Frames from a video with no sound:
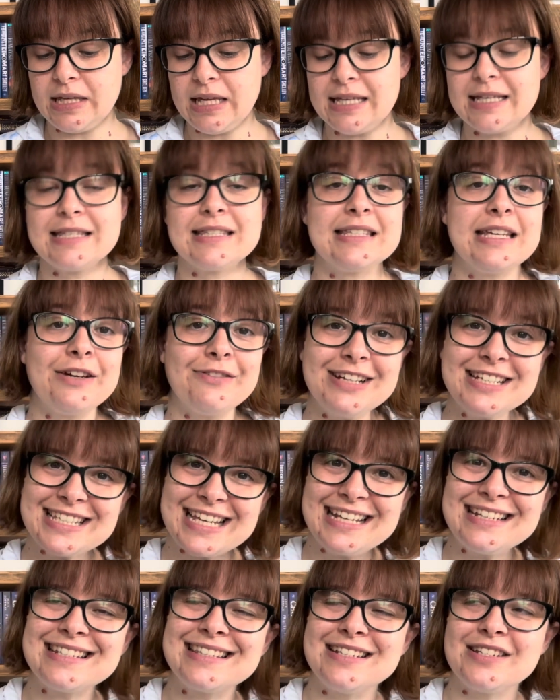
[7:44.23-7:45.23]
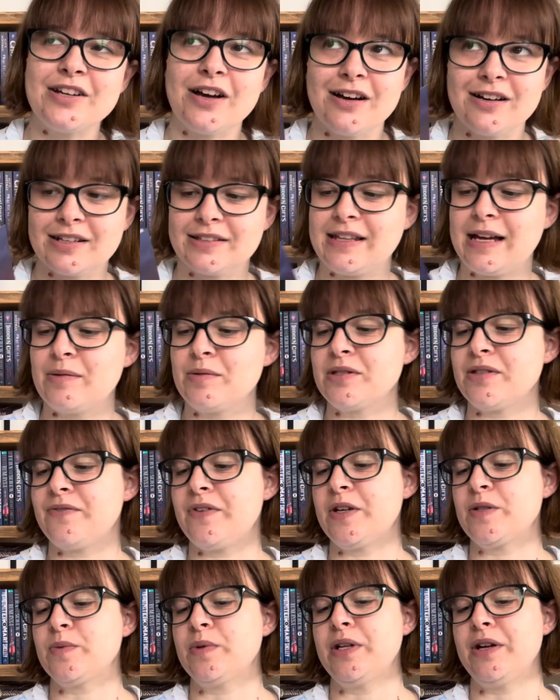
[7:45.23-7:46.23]
series, Into the Dark. That was the
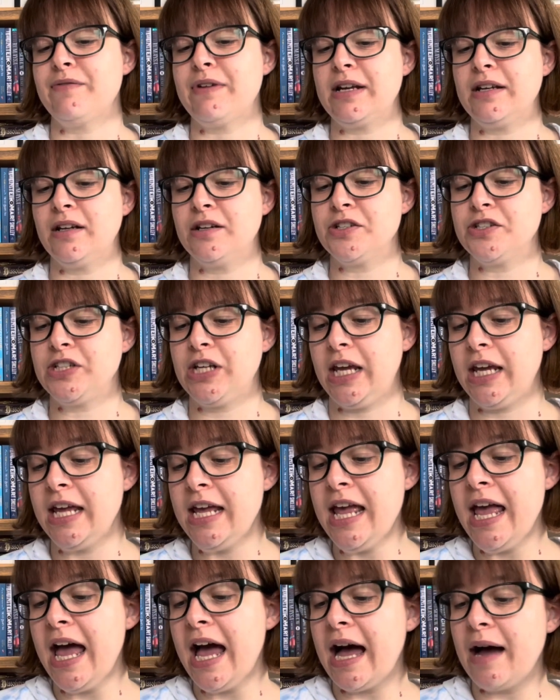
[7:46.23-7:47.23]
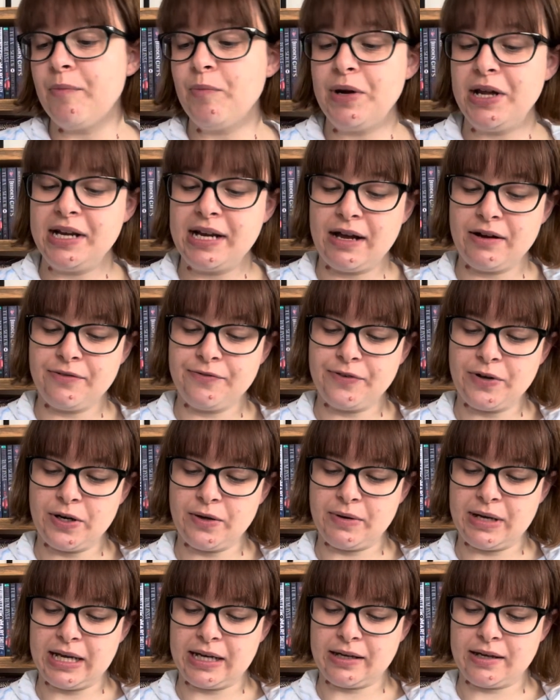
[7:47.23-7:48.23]
first one that I read last year, and we're now
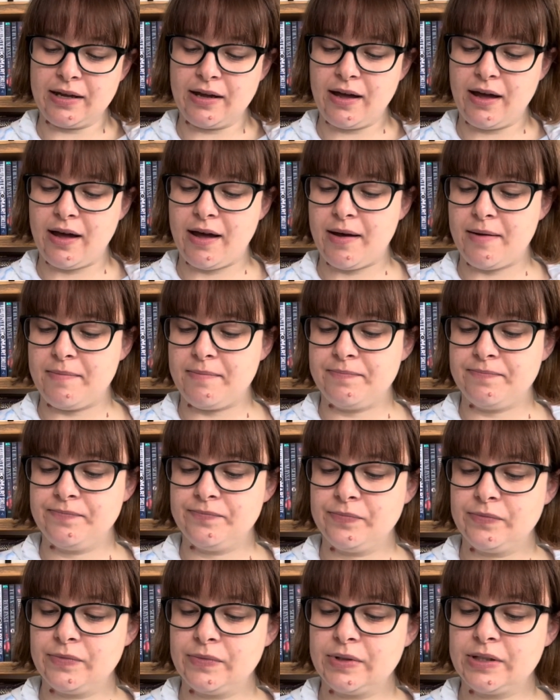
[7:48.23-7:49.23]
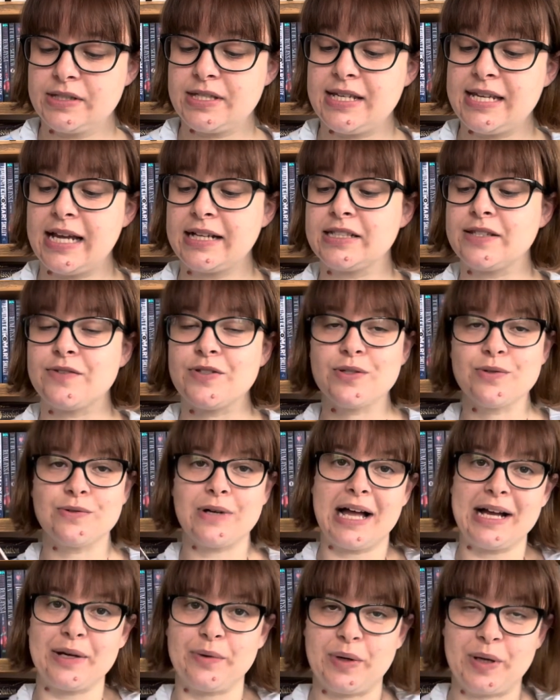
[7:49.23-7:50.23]
following Detective Saul
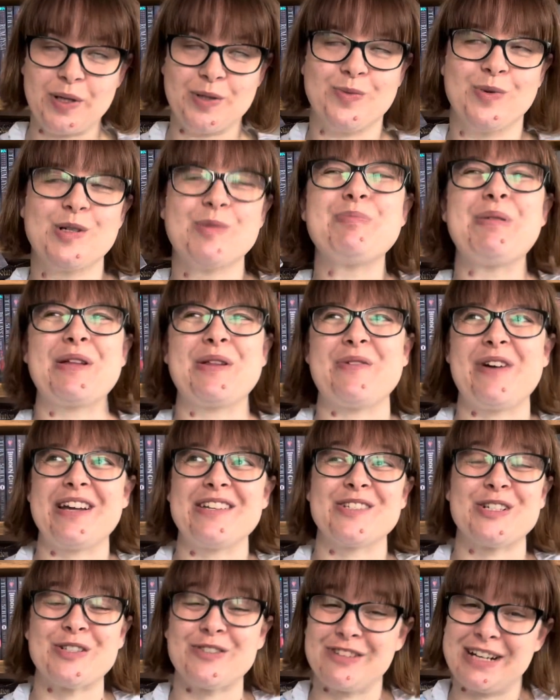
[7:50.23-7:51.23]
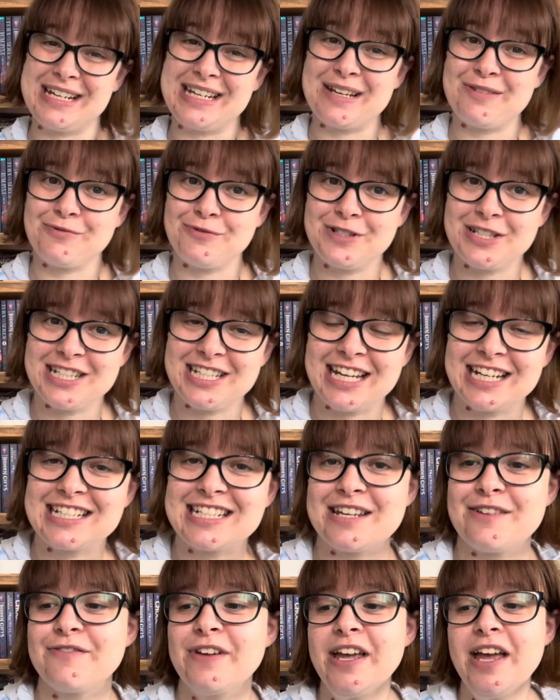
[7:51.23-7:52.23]
Anguish, which by the way is a great name for a
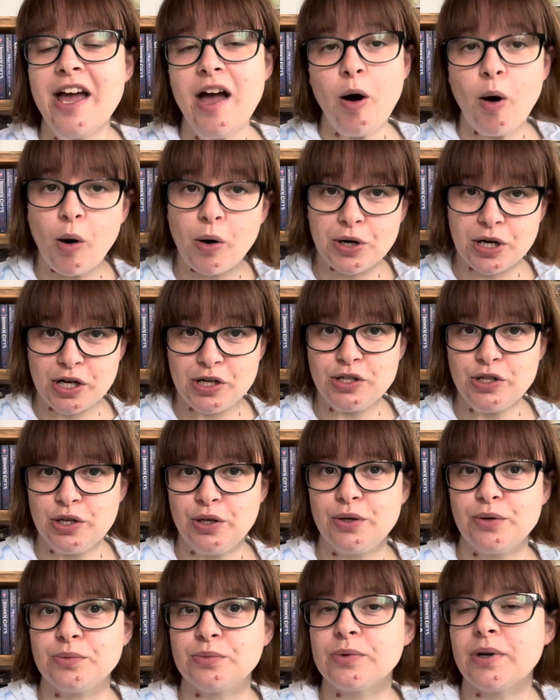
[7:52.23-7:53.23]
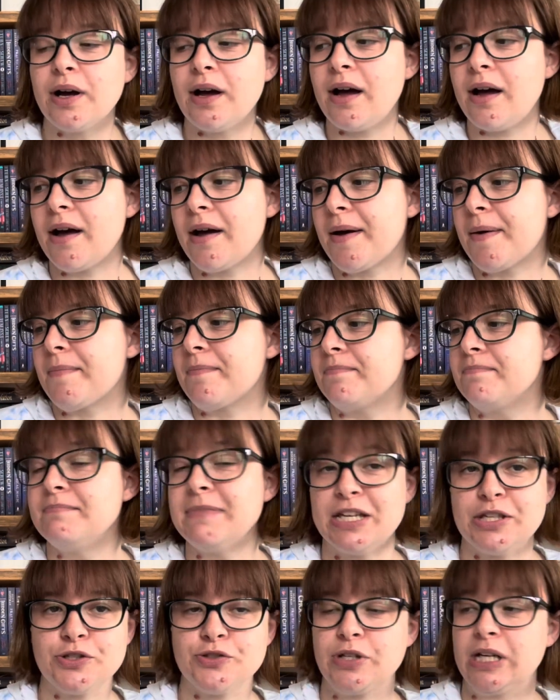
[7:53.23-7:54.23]
detective, on a new
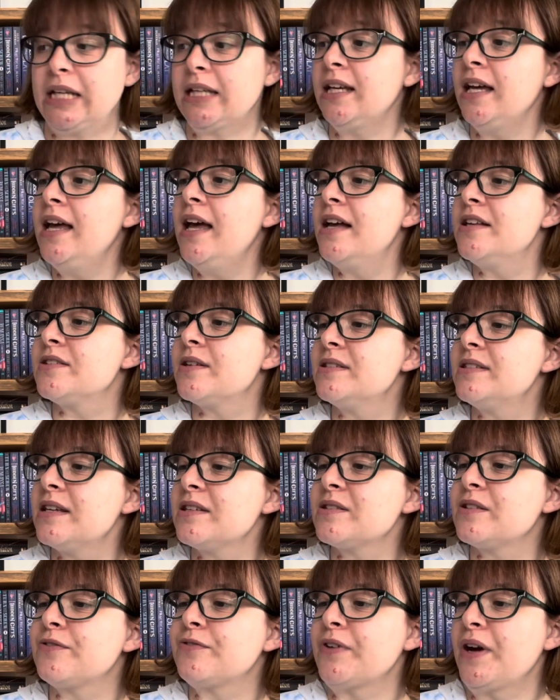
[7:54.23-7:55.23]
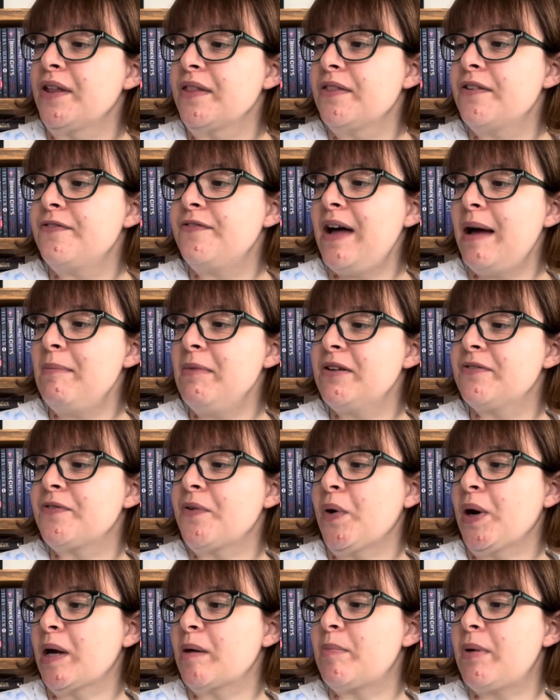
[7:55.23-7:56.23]
mystery. So it says on the front, the family
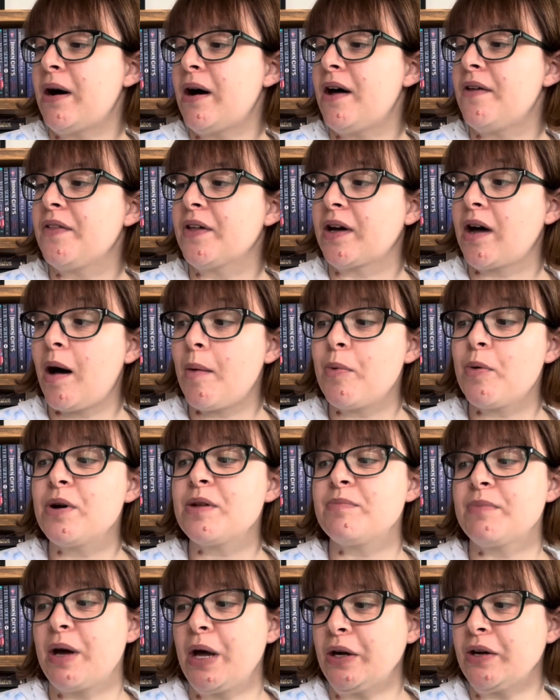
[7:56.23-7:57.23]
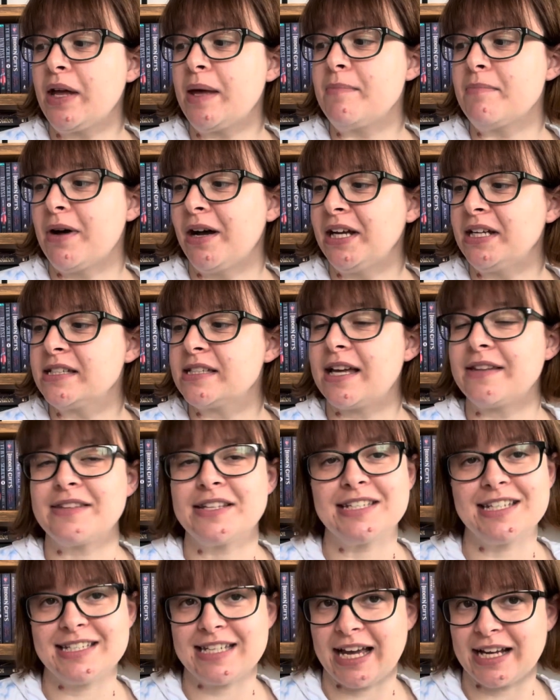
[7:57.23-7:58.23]
falling apart, the couple with murder in mind, and the
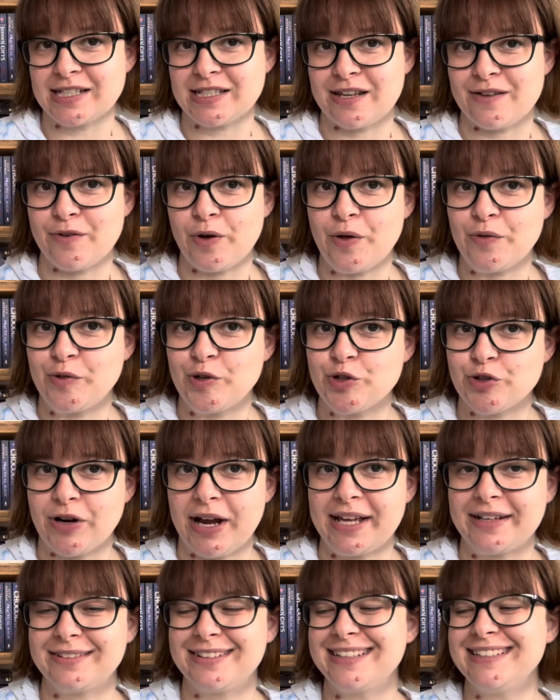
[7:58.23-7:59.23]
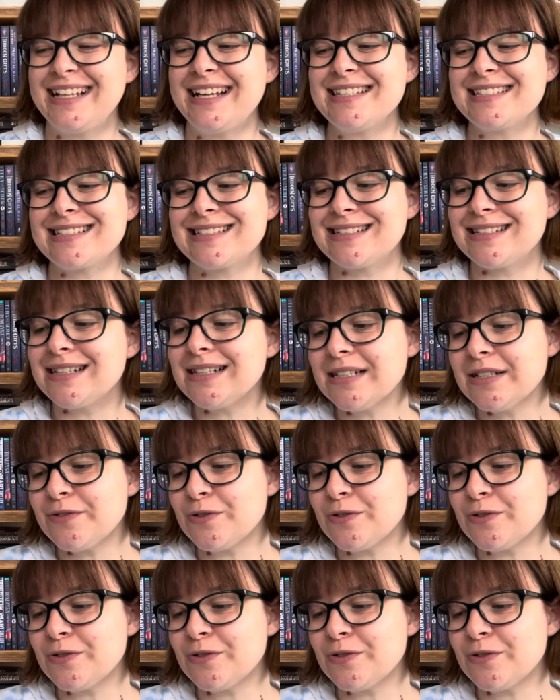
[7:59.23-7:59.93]
detective on the trail. And that's kind of